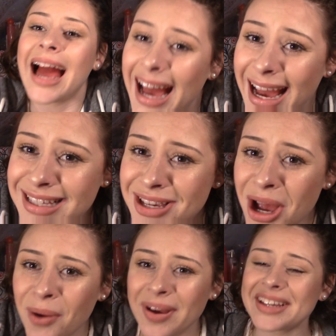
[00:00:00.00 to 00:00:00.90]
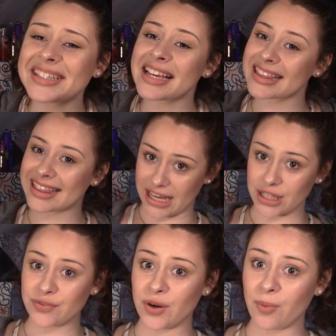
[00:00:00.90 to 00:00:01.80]
As always,
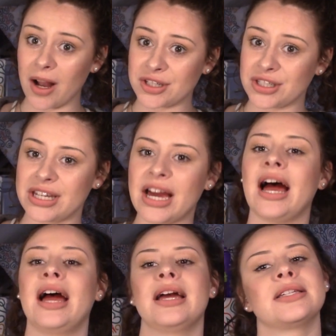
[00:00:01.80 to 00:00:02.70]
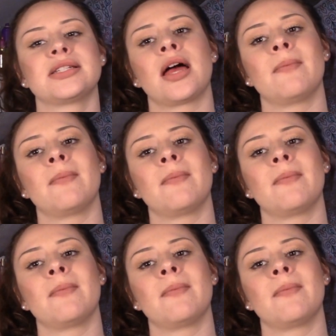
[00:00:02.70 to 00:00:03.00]
thanks for watching, guys.